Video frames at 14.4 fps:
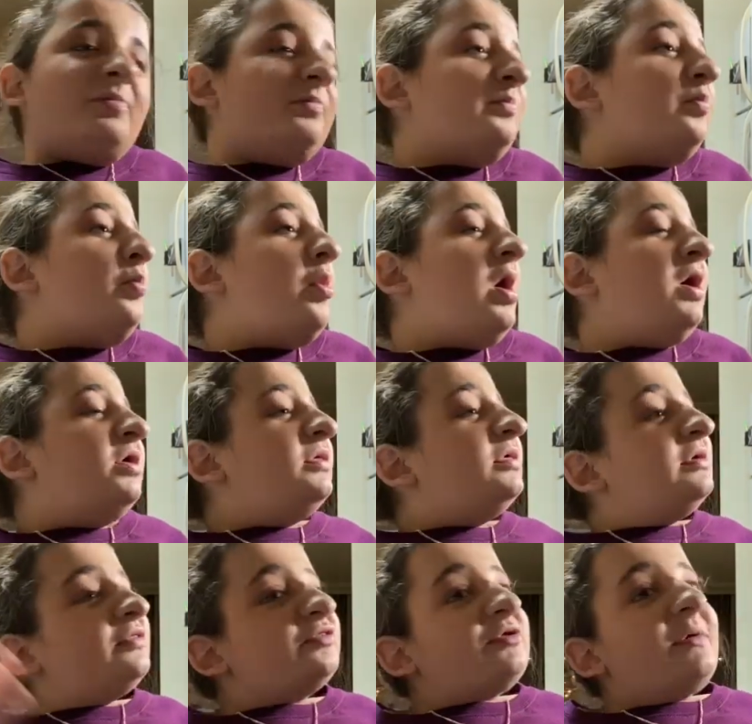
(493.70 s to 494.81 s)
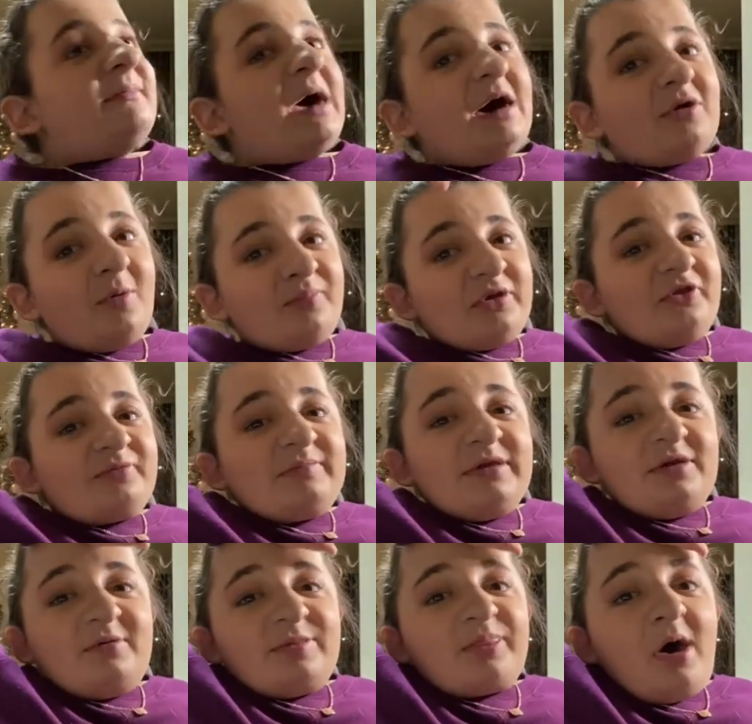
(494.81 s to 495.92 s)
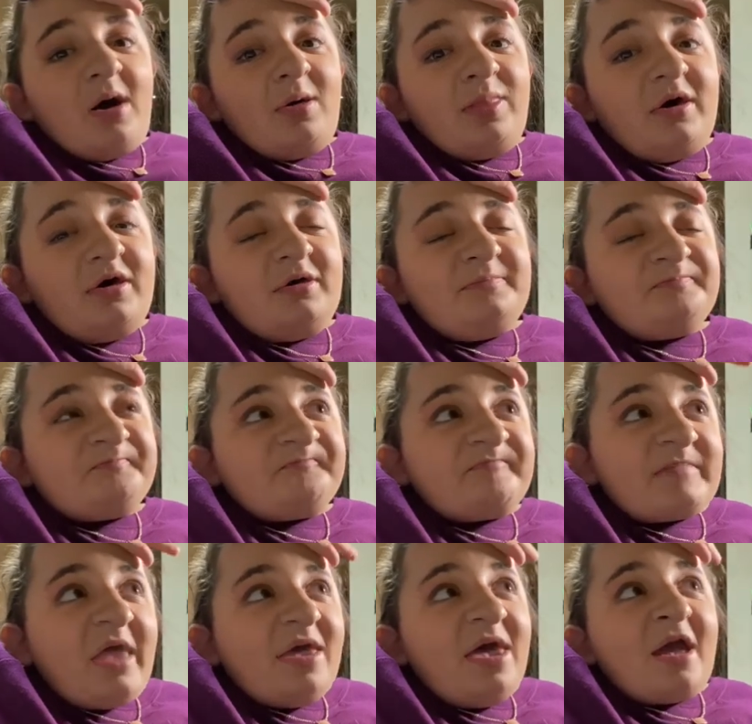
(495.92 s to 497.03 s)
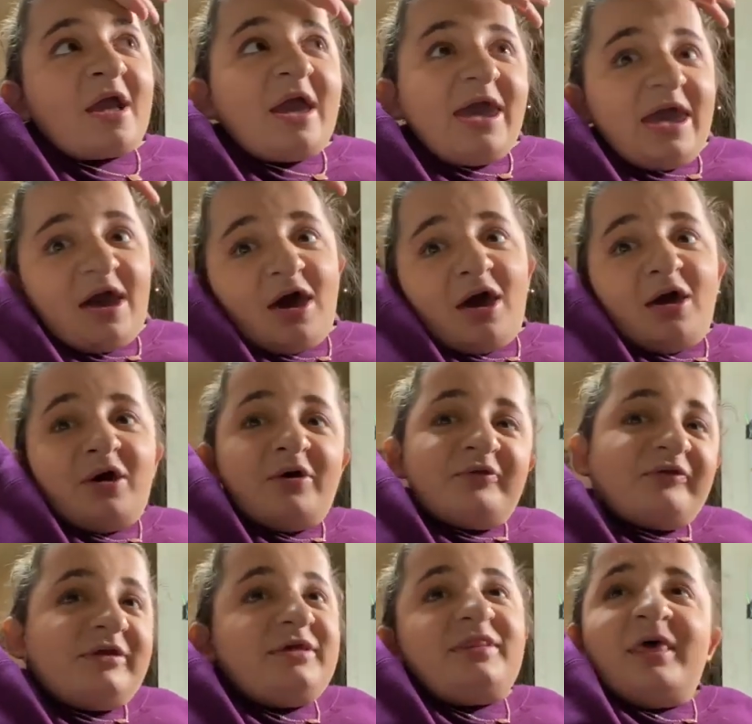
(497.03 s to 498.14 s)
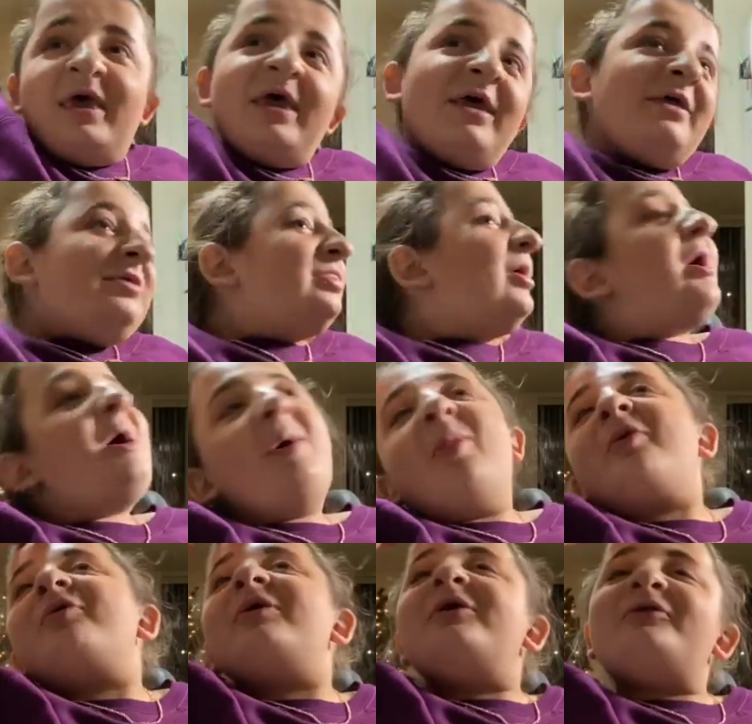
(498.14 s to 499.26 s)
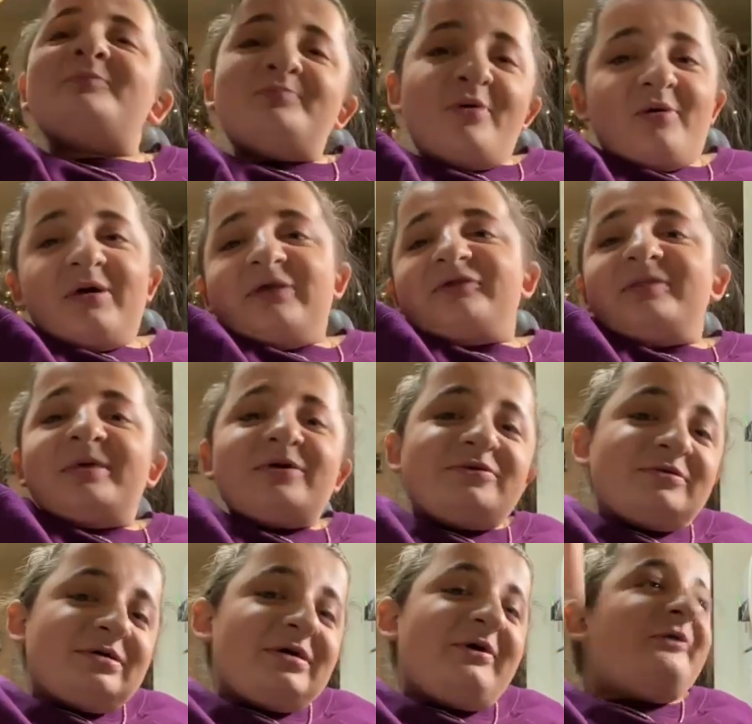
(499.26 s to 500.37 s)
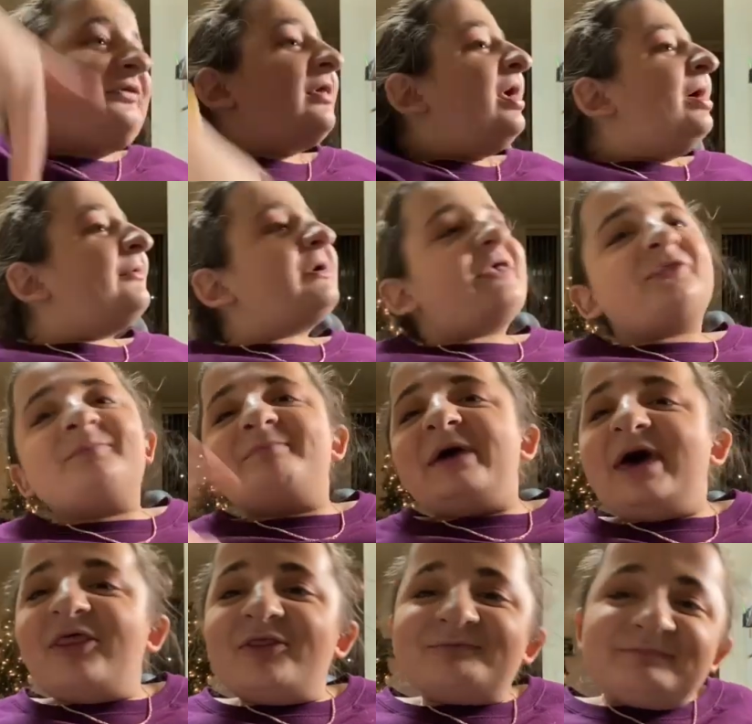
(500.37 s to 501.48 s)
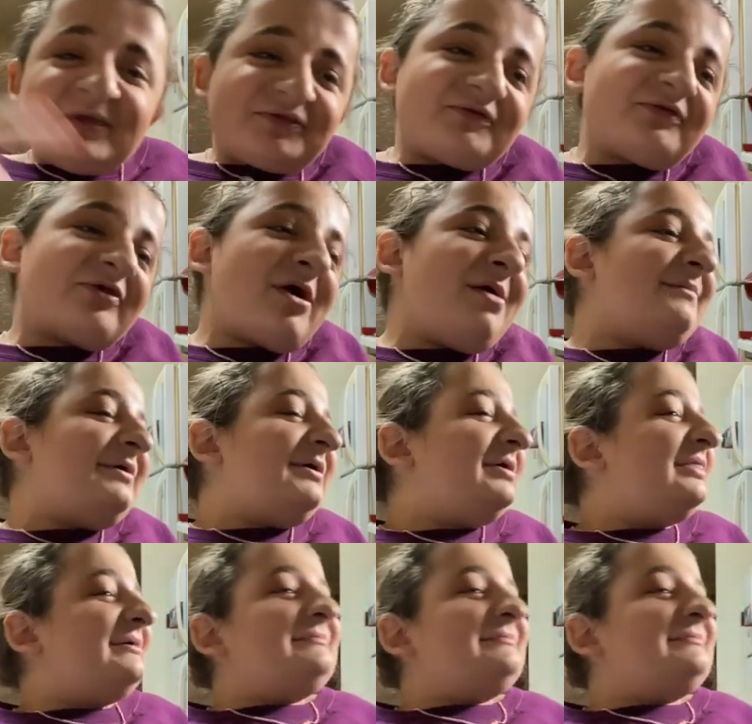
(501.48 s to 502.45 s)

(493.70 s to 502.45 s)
what tomorrow brings me with all the cows and, you know, all the crazy boys and the girls. Got some badass bitches coming. I'm